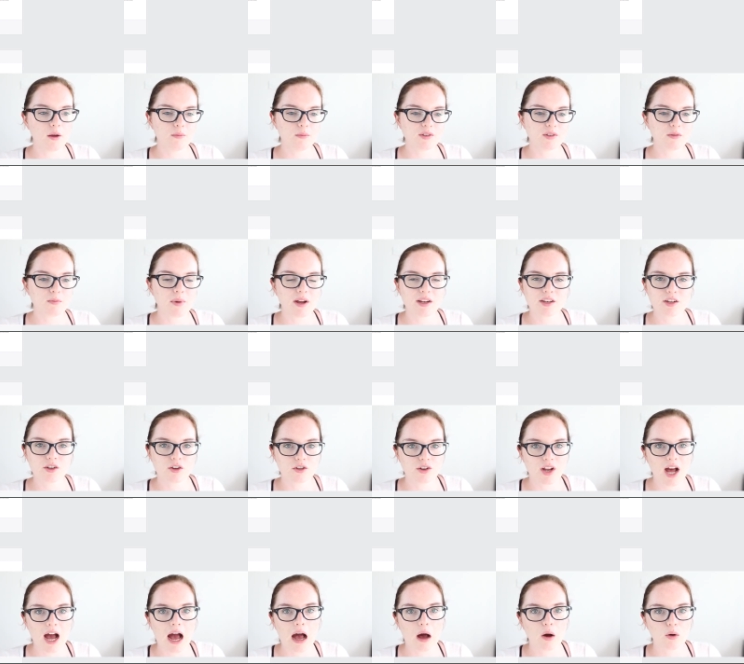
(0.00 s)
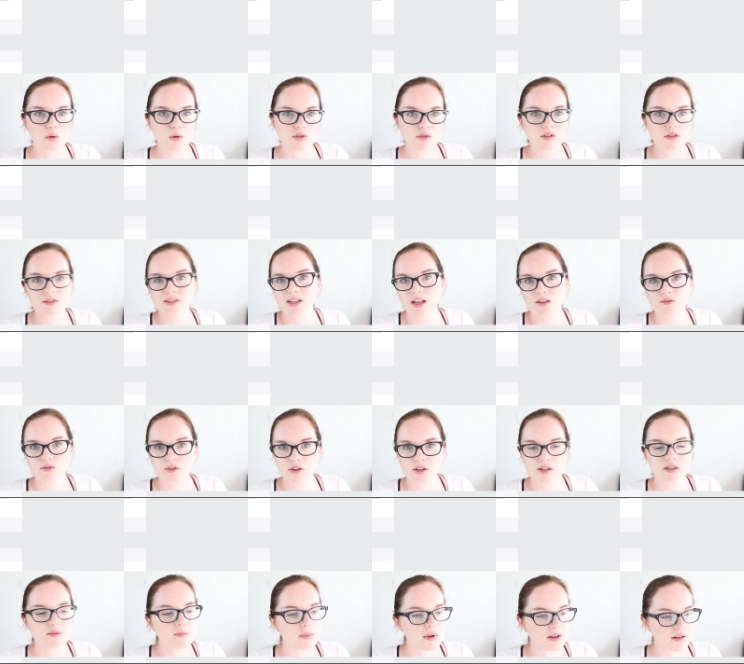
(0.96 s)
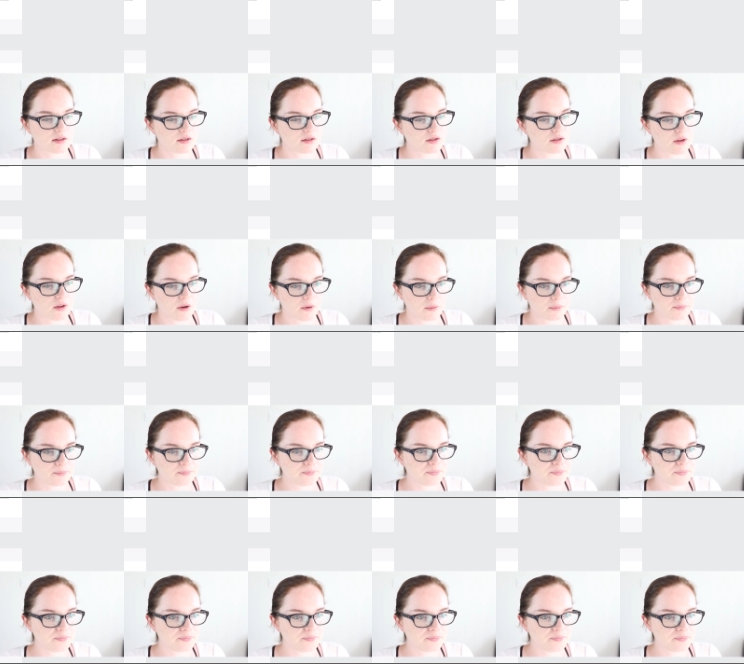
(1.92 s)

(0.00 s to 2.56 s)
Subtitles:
depending on how successful it's been. So